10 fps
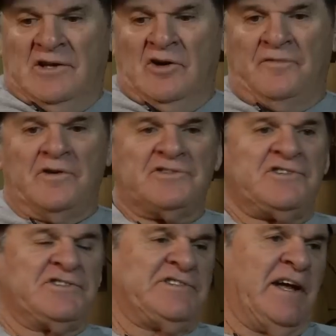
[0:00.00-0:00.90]
know, if you're a
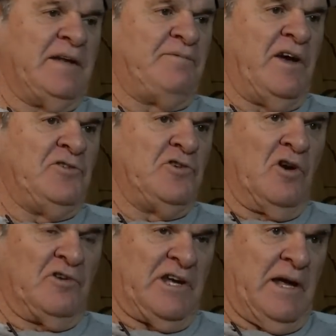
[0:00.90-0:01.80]
Cincinnati fan, you
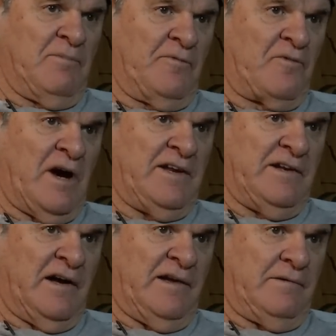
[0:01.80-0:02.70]
go to a game on Friday
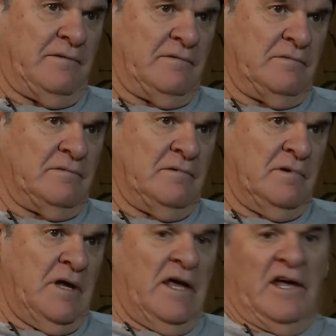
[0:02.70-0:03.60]
night
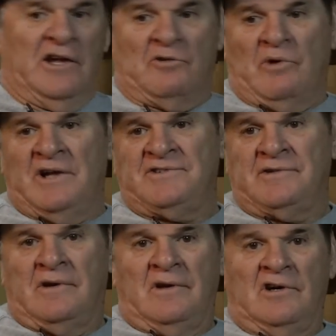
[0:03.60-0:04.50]
and the Reds
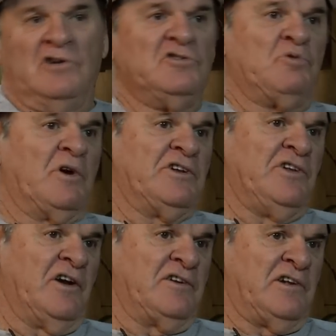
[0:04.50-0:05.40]
lose
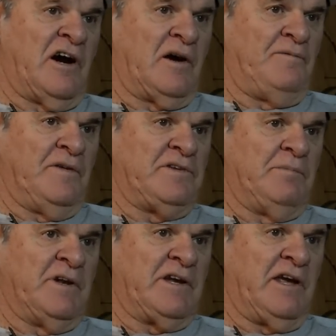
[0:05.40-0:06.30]

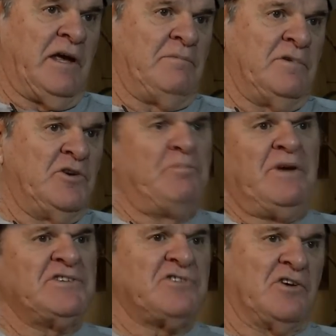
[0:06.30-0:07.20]
1-0 game, you're
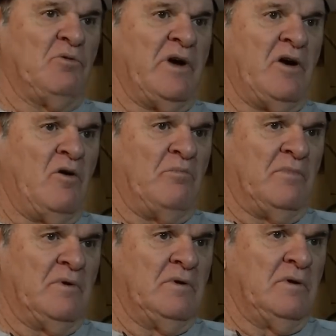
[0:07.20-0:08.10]
pissed on the way home.
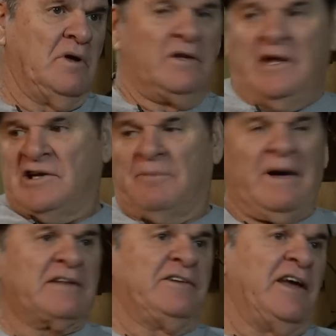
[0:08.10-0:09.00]
Now you come
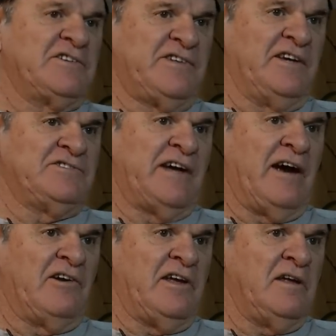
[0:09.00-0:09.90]
back the next day,
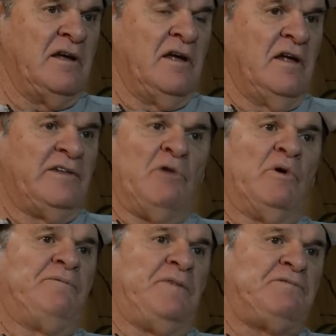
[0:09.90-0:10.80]
Saturday, they
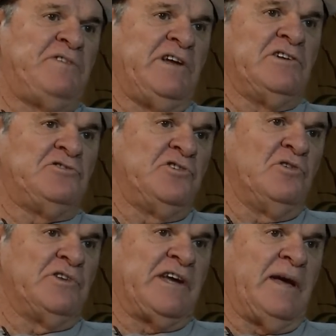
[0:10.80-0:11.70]
win 15-2
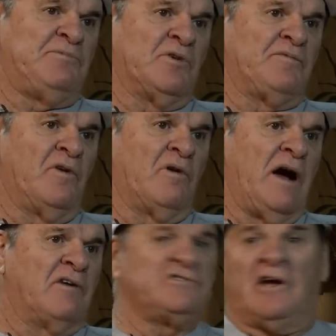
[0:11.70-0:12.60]
and the game took 4
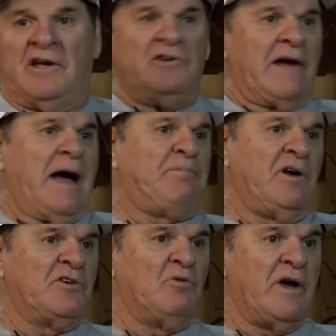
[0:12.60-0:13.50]
hours. You're happy
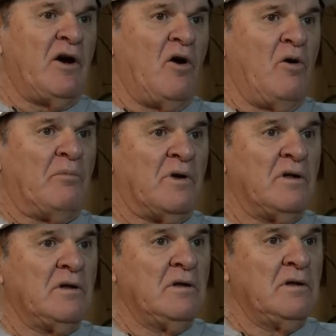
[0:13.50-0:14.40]
on the way home.
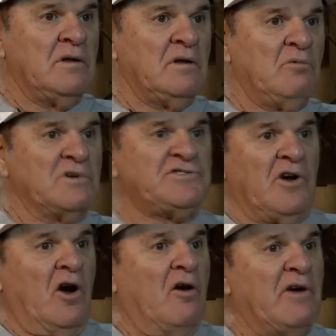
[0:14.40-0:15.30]
What's the
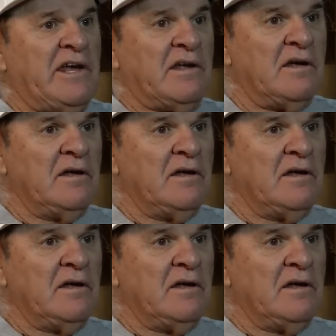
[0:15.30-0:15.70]
hurry?